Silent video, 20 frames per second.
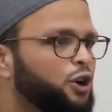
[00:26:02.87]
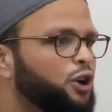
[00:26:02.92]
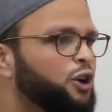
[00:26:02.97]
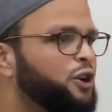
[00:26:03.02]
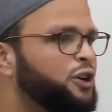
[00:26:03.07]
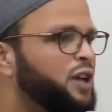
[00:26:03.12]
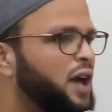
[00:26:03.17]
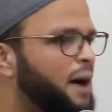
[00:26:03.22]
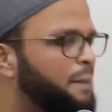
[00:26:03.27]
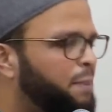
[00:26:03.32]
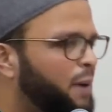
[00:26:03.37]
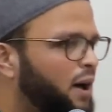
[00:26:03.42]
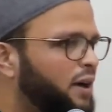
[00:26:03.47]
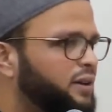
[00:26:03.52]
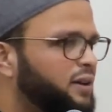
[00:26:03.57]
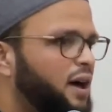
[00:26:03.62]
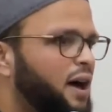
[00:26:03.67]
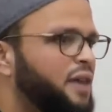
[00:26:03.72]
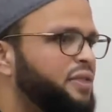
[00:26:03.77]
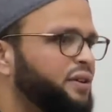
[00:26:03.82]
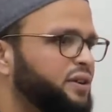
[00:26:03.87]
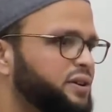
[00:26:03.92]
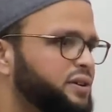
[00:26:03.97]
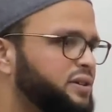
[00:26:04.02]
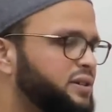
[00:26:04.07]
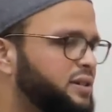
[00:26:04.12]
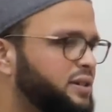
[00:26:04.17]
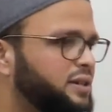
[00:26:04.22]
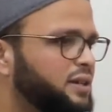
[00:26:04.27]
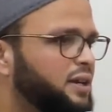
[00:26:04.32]
incurred upon
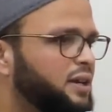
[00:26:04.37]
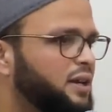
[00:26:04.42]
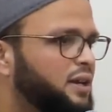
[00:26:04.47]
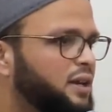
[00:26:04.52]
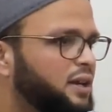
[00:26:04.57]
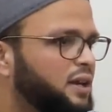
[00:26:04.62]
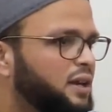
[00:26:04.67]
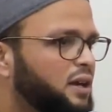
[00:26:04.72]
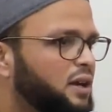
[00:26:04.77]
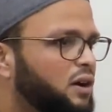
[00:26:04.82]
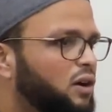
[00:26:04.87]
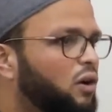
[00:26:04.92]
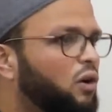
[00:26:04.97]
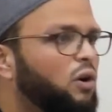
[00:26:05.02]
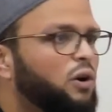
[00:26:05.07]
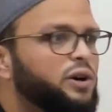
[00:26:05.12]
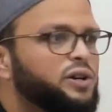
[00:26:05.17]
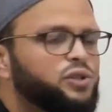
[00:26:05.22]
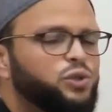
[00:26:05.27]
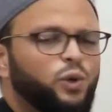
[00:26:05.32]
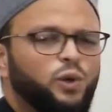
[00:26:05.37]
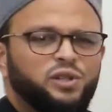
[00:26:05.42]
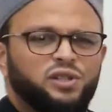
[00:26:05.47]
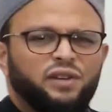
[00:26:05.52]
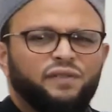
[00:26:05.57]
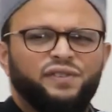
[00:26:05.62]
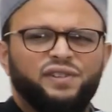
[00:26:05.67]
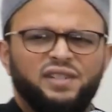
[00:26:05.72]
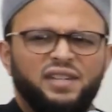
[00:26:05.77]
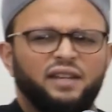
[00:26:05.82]
others or
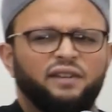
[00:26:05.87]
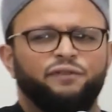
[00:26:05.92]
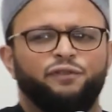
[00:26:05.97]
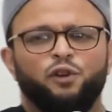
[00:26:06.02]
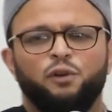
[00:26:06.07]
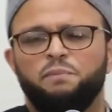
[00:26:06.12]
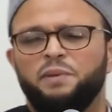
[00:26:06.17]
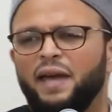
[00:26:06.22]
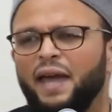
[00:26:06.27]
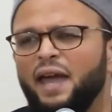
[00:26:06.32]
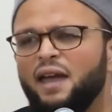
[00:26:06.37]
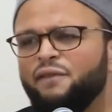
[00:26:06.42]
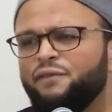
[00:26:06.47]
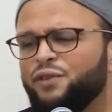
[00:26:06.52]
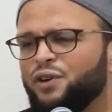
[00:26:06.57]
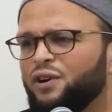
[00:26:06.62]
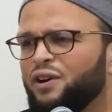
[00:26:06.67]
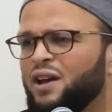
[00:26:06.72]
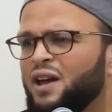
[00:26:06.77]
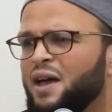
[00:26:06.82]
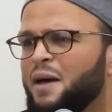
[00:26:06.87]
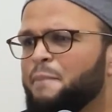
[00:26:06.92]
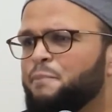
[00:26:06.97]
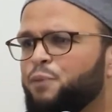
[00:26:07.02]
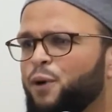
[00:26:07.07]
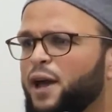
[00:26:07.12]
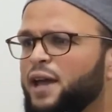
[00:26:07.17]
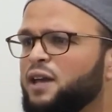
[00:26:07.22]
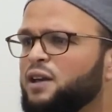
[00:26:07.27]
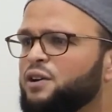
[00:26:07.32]
sorts of sinful behavior,
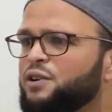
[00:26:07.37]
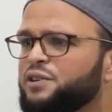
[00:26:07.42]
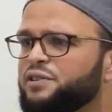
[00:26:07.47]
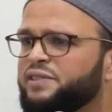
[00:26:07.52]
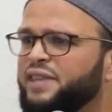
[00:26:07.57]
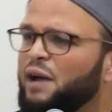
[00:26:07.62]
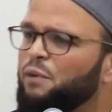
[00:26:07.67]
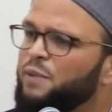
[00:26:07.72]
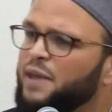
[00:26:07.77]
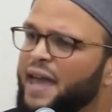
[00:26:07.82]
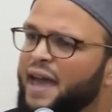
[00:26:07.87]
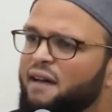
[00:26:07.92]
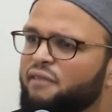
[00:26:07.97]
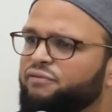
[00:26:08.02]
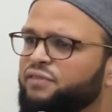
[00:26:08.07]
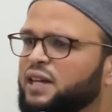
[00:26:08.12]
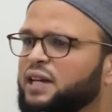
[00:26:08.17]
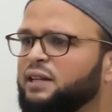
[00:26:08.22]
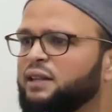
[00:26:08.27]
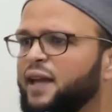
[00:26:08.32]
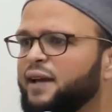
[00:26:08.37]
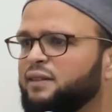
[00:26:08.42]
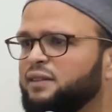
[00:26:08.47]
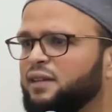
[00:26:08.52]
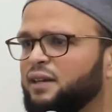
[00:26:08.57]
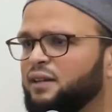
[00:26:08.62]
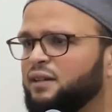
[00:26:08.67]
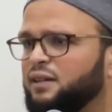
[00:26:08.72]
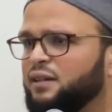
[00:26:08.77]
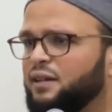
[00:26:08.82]
prayers that we have
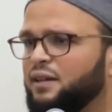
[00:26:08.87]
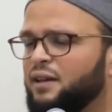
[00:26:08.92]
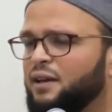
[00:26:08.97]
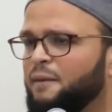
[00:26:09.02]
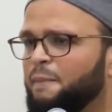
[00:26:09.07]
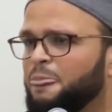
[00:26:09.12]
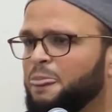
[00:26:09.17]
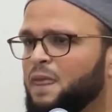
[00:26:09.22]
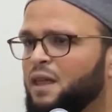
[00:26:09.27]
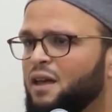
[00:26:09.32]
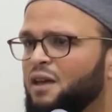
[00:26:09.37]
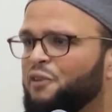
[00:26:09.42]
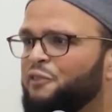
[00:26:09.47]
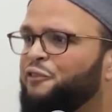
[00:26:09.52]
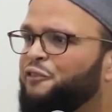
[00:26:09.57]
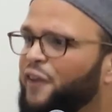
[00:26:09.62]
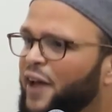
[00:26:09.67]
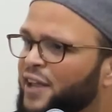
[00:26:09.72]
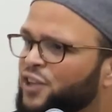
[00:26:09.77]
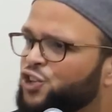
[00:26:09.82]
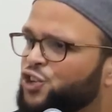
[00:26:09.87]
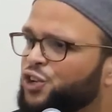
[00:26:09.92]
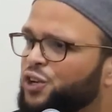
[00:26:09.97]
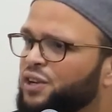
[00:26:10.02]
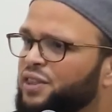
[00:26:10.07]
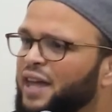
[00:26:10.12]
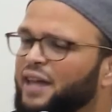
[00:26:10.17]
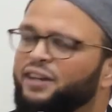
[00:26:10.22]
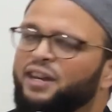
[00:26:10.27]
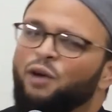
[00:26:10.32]
neglected,
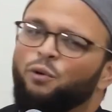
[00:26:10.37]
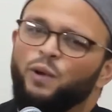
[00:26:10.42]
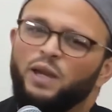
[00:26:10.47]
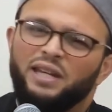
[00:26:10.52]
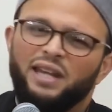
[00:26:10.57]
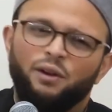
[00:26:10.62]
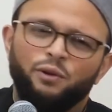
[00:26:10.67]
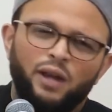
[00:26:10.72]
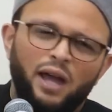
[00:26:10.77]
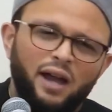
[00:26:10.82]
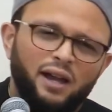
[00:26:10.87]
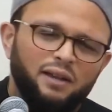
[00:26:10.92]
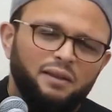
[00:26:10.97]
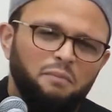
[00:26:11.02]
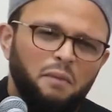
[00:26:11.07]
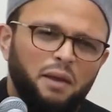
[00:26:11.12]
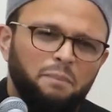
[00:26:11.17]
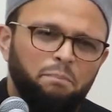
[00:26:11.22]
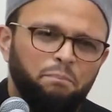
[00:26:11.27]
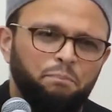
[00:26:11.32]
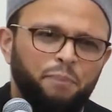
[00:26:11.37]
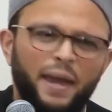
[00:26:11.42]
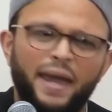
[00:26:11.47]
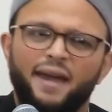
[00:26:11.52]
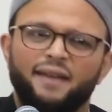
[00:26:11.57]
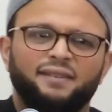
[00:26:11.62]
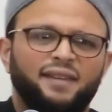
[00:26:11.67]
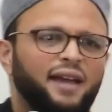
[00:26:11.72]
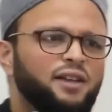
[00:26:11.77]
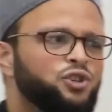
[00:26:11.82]
fajr that, that we do not
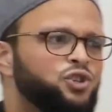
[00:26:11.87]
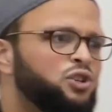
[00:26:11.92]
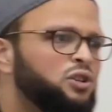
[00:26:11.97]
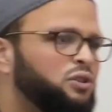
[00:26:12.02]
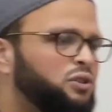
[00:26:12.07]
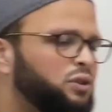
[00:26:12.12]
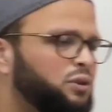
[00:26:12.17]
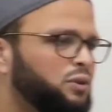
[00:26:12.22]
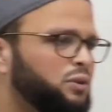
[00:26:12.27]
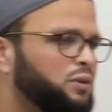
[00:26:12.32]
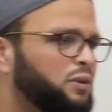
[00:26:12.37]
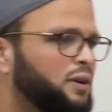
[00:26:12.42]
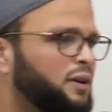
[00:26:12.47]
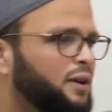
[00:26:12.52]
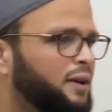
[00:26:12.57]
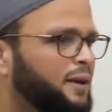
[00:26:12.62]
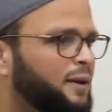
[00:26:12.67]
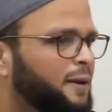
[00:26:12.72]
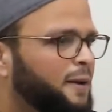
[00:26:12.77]
pay attention to,